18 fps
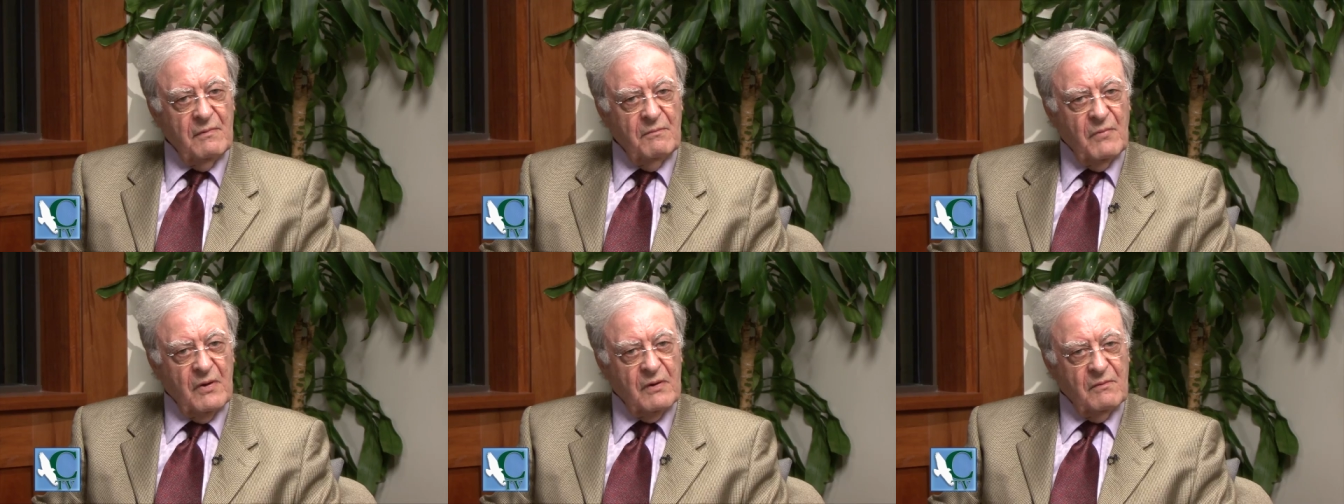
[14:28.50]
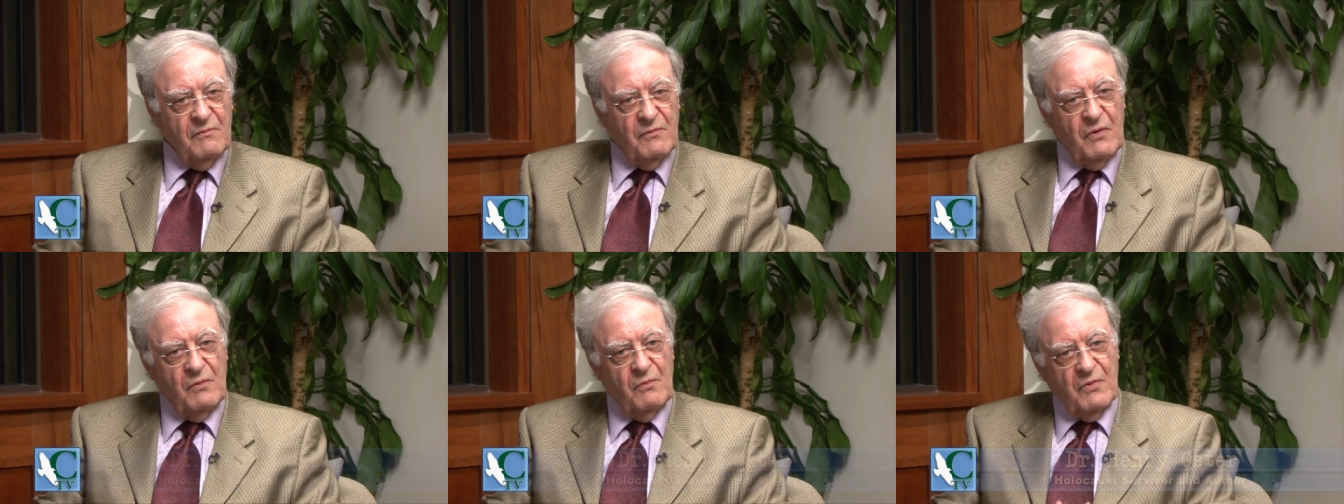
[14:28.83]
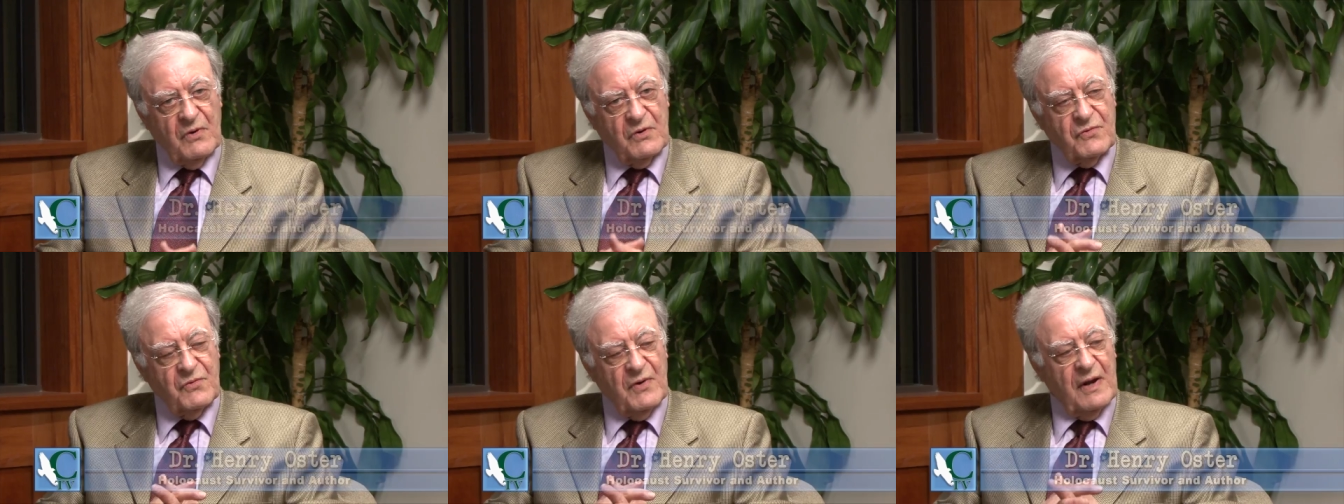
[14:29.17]
when we
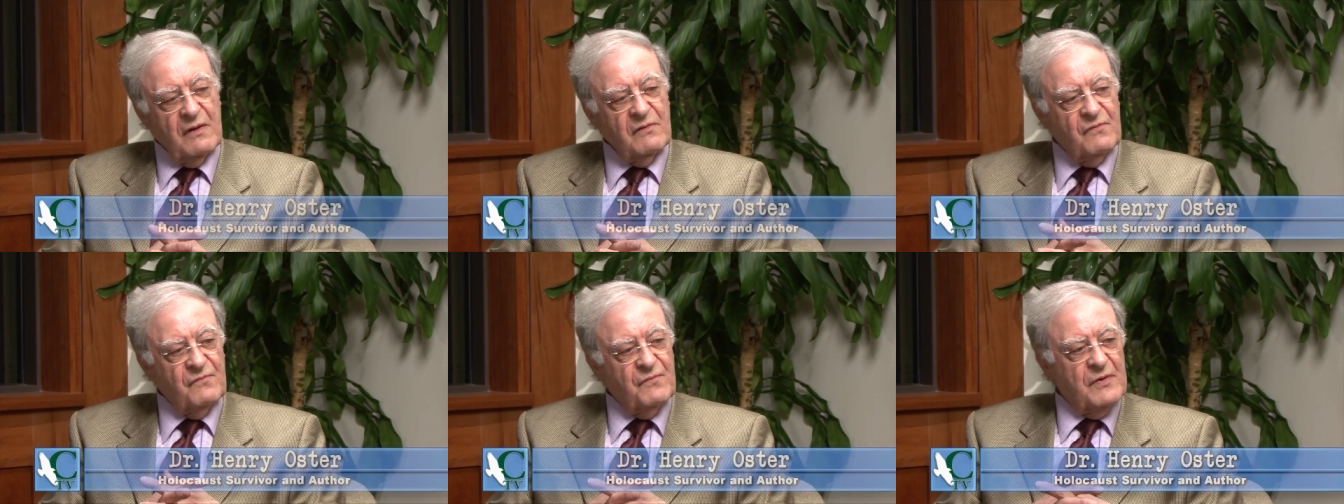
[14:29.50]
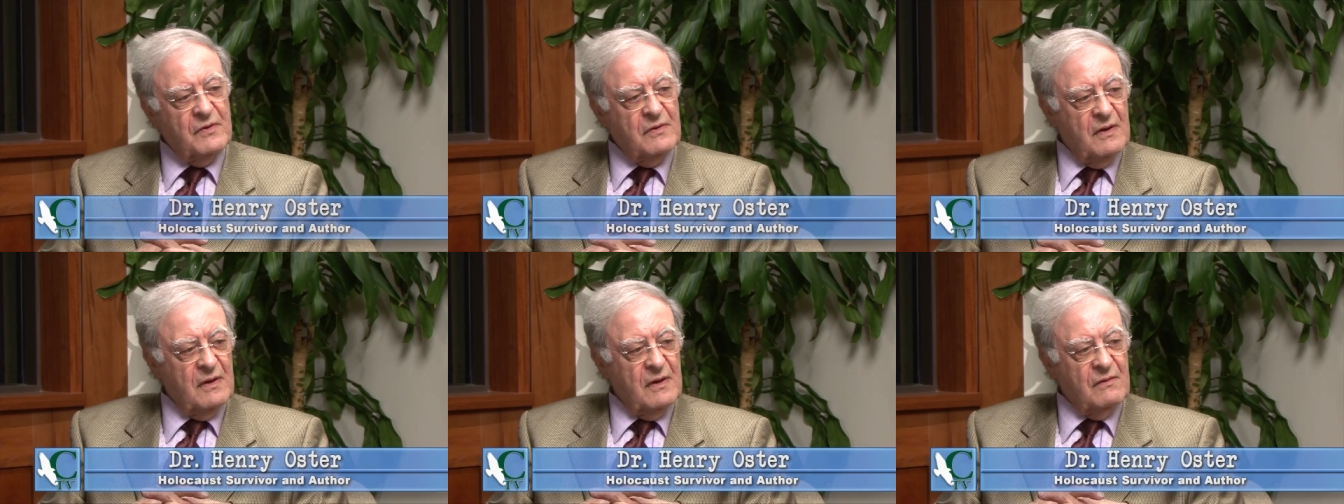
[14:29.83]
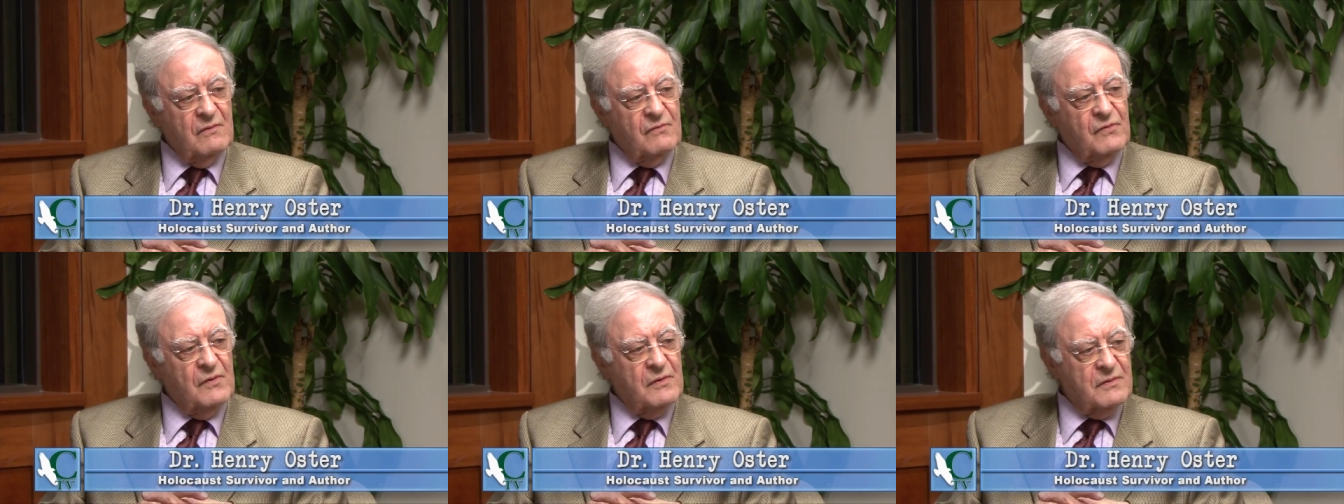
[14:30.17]
were transferred
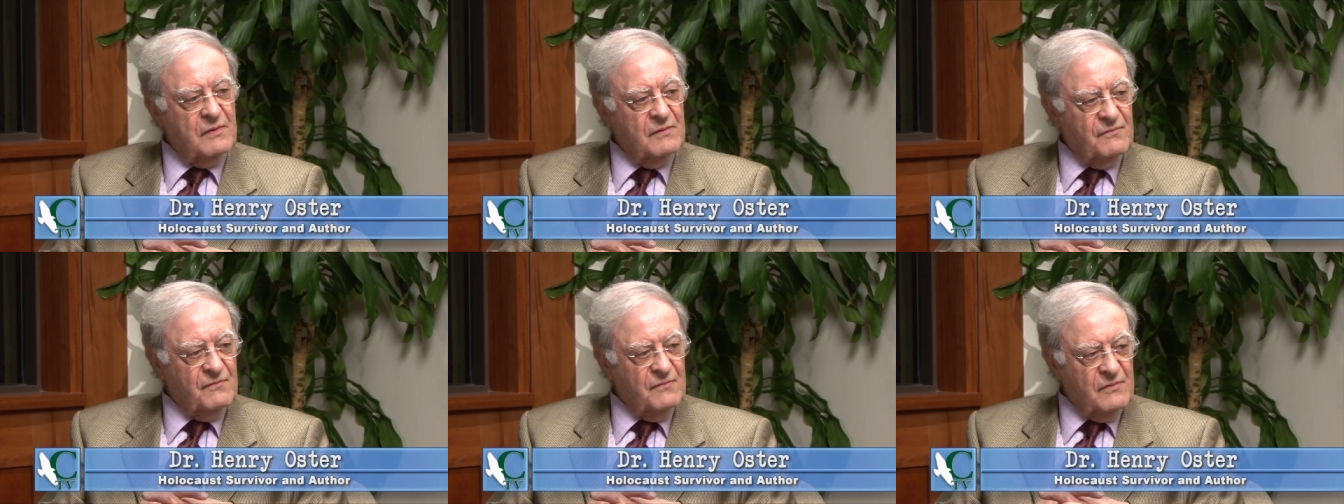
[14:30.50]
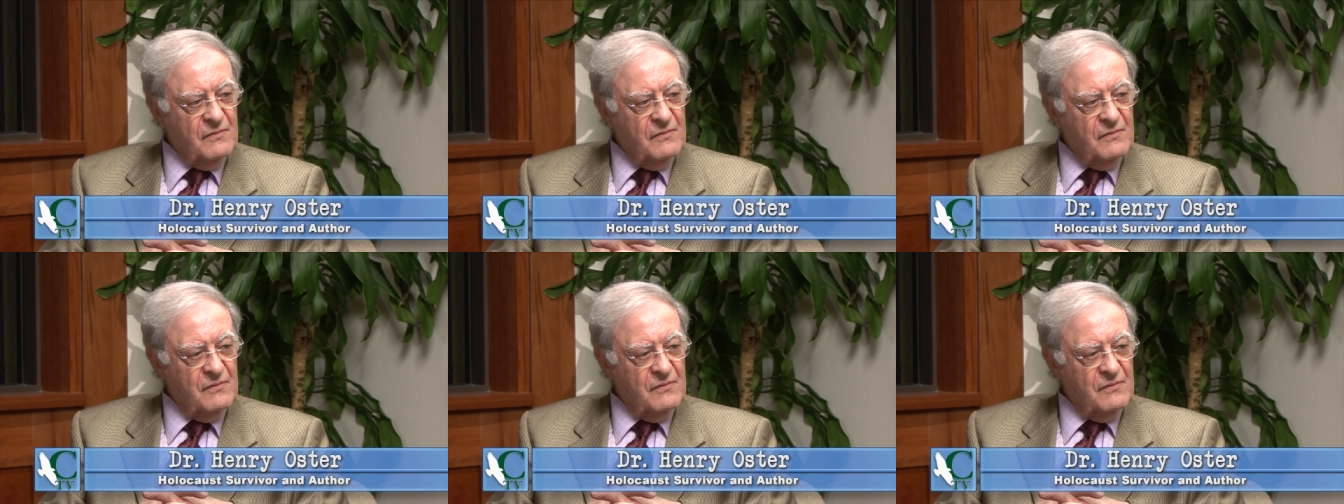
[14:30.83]
and sort of